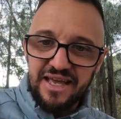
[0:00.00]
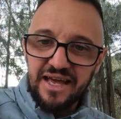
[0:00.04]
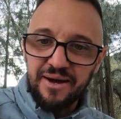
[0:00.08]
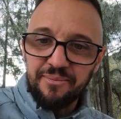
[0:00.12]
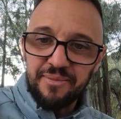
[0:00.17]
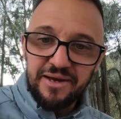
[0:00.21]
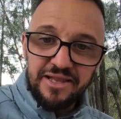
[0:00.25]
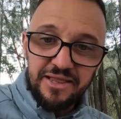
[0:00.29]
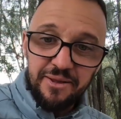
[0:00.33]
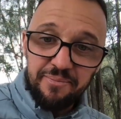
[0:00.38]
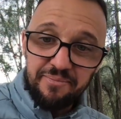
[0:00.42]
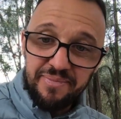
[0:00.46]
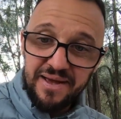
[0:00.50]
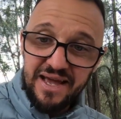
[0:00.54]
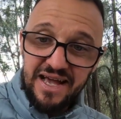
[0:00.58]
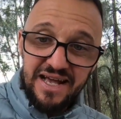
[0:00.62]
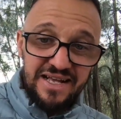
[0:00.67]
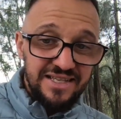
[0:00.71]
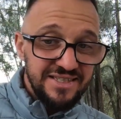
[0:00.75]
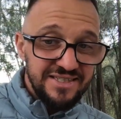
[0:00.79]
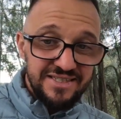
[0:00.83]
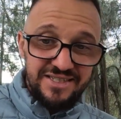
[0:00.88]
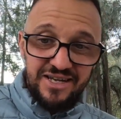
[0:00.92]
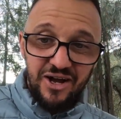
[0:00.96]
I mean, the
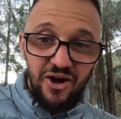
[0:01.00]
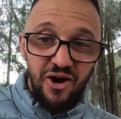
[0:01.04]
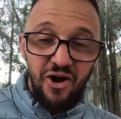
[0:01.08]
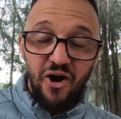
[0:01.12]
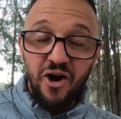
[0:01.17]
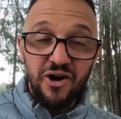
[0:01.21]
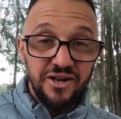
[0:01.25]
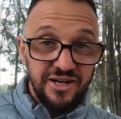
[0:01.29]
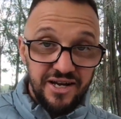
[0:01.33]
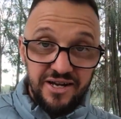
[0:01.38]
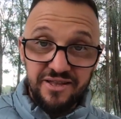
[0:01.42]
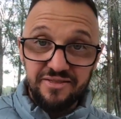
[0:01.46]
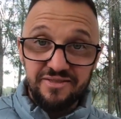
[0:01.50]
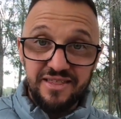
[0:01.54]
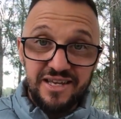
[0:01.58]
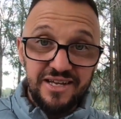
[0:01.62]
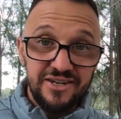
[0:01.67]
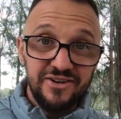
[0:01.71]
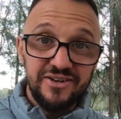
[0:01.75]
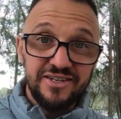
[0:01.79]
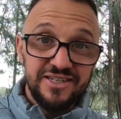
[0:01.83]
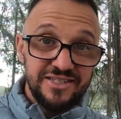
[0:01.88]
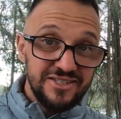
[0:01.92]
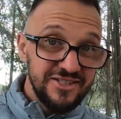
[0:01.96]
pants, I don't think
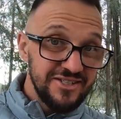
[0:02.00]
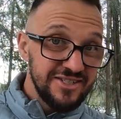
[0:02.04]
I'd